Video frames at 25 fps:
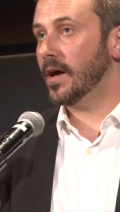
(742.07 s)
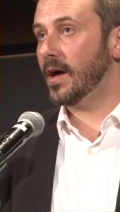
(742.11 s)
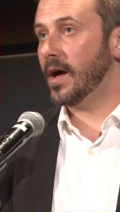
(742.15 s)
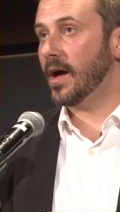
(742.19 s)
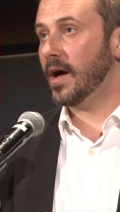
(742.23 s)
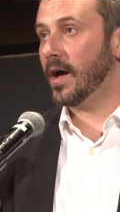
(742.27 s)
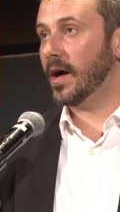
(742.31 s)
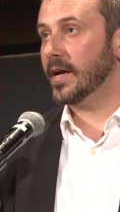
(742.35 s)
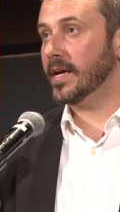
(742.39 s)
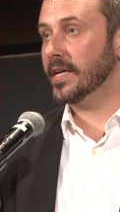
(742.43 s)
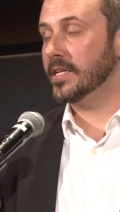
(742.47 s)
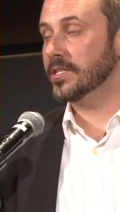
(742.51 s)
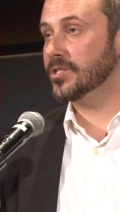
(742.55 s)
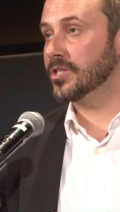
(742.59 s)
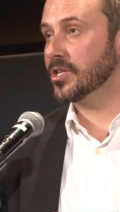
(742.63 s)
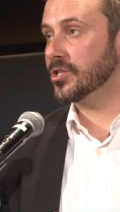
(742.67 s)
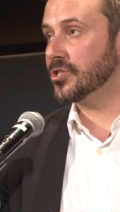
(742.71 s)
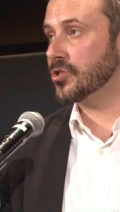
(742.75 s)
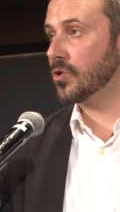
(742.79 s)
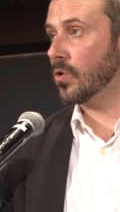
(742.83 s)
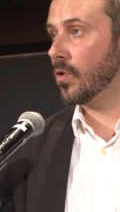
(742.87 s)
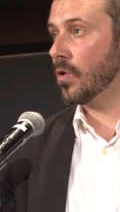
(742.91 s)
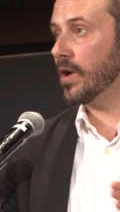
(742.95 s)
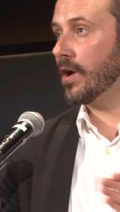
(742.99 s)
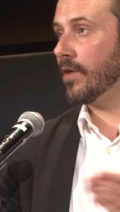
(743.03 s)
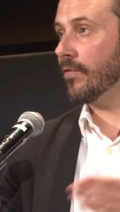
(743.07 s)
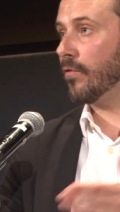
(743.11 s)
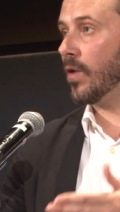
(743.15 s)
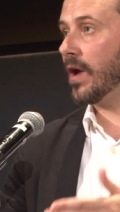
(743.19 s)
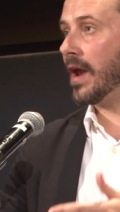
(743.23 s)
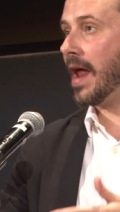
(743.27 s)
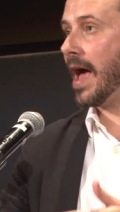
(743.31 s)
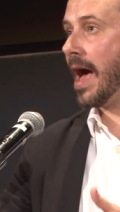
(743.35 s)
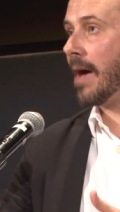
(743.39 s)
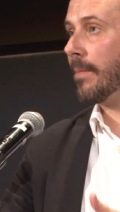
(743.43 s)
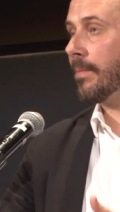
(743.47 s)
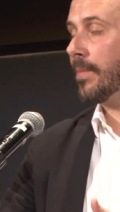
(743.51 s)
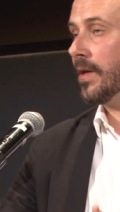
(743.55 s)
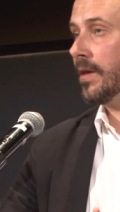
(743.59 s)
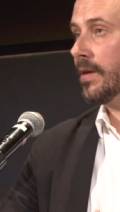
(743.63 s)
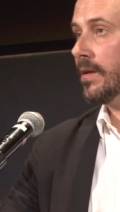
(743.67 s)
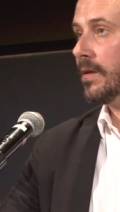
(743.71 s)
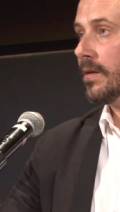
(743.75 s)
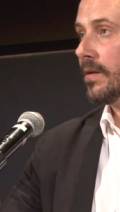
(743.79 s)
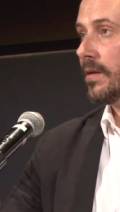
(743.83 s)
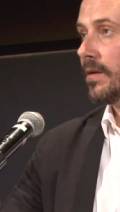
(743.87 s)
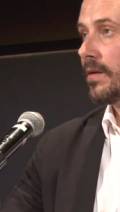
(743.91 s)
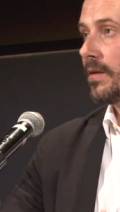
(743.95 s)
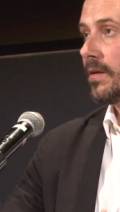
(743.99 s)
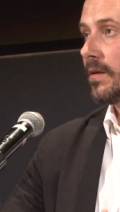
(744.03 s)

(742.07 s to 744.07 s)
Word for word: uh, is the story of what happened